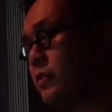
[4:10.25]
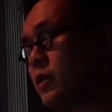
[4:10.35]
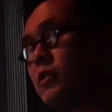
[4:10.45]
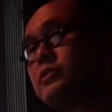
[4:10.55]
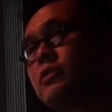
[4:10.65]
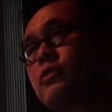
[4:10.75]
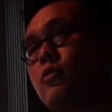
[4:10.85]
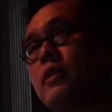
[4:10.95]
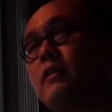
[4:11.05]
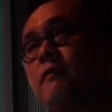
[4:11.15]
there is a
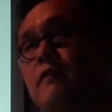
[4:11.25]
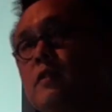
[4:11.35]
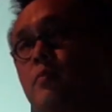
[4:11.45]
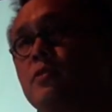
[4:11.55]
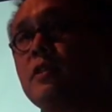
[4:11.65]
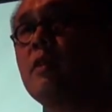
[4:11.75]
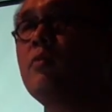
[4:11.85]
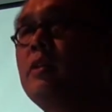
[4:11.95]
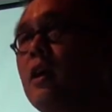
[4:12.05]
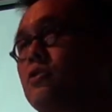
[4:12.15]
30 to 50%
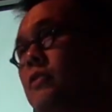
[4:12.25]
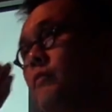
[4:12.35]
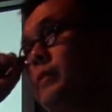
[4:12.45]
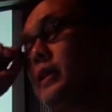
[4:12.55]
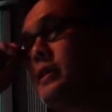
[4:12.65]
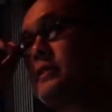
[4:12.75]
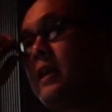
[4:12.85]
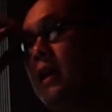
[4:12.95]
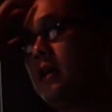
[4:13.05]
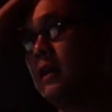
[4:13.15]
reduction of
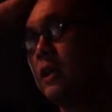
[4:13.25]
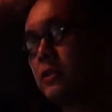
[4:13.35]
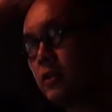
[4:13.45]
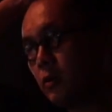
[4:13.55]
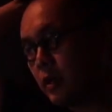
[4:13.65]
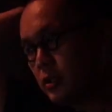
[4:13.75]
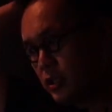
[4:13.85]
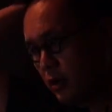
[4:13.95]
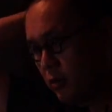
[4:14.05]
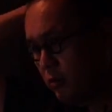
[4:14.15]
PSA. So in
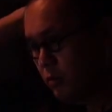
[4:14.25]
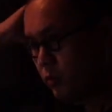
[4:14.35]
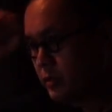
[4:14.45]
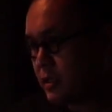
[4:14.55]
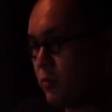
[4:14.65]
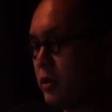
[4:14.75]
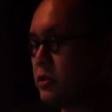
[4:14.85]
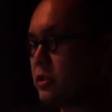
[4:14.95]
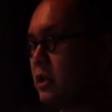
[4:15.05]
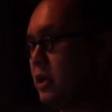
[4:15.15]
general, when someone
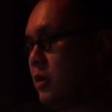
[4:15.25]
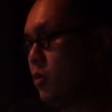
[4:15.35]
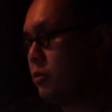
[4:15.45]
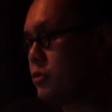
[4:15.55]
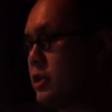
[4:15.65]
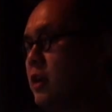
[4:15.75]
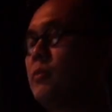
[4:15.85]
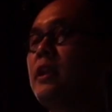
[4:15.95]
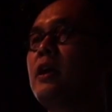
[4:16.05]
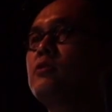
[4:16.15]
is uh, an older
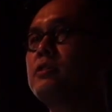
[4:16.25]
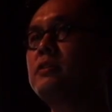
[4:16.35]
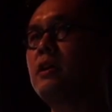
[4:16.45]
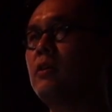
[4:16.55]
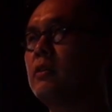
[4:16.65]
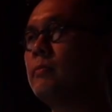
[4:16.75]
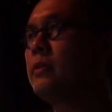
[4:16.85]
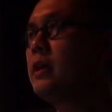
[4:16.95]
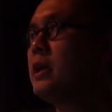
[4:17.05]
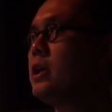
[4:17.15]
gentleman, I usually tell them,
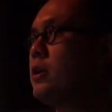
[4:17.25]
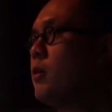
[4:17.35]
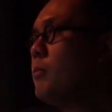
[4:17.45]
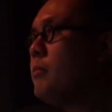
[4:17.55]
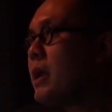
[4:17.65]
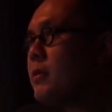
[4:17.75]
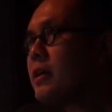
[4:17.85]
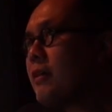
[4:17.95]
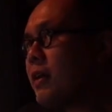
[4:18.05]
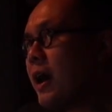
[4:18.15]
you know, maybe
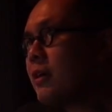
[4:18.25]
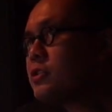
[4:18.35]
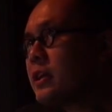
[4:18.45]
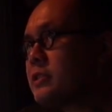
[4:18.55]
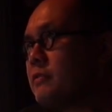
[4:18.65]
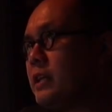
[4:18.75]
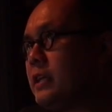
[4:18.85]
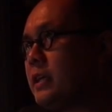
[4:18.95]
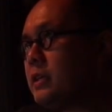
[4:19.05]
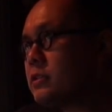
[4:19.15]
they have a higher chance of
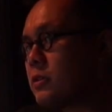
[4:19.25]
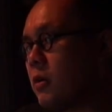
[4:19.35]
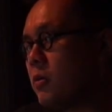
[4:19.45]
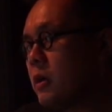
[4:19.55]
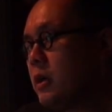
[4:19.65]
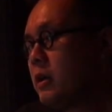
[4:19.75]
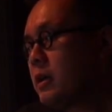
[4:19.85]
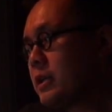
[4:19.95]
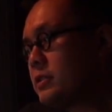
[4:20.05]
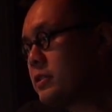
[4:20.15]
ED,
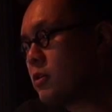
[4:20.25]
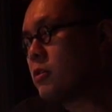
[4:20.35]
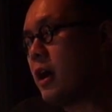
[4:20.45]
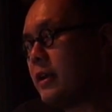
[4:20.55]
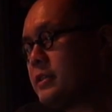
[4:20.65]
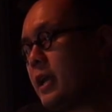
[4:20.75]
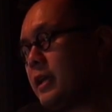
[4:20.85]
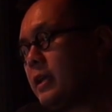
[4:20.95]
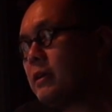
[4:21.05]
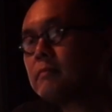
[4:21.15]
so consider not
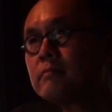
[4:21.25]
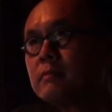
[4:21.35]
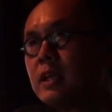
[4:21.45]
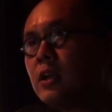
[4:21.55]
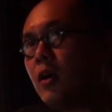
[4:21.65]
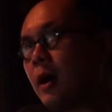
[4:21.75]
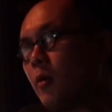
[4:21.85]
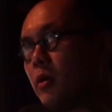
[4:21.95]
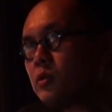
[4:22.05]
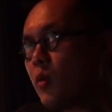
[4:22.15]
taking it. You know, I'm
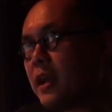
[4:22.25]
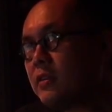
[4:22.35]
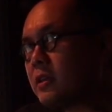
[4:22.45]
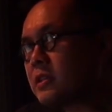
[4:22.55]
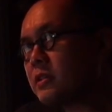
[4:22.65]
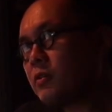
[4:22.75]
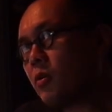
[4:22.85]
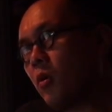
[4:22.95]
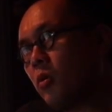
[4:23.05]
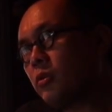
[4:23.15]
always weighing things. If
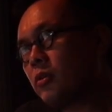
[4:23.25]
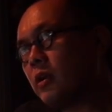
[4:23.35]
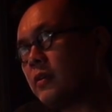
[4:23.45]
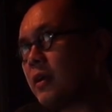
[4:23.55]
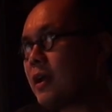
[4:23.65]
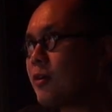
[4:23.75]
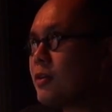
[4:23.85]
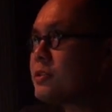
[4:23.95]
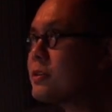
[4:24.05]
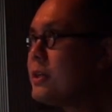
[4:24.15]
they're older and their
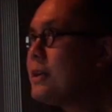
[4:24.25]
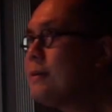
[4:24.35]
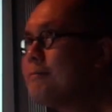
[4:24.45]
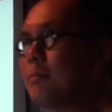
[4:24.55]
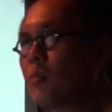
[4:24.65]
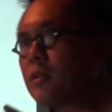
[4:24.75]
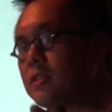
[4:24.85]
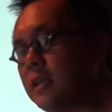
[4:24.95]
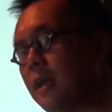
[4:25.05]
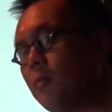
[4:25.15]
hair is more
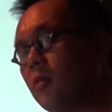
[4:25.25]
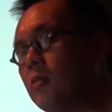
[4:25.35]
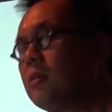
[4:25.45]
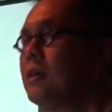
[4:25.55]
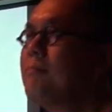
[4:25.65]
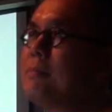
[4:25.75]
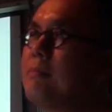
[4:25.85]
stable,